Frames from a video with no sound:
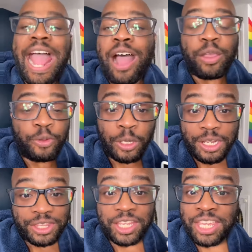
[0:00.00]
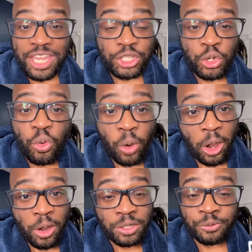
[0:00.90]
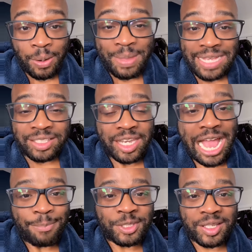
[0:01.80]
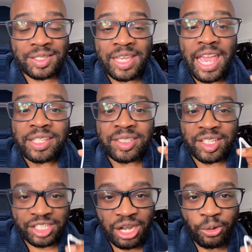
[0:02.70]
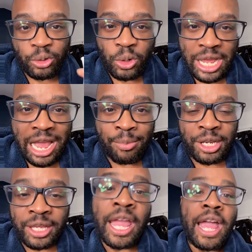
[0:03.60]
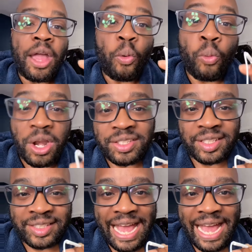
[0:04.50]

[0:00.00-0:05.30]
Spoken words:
Now, if you look at the key two words from that synopsis, satirical comedy, what is a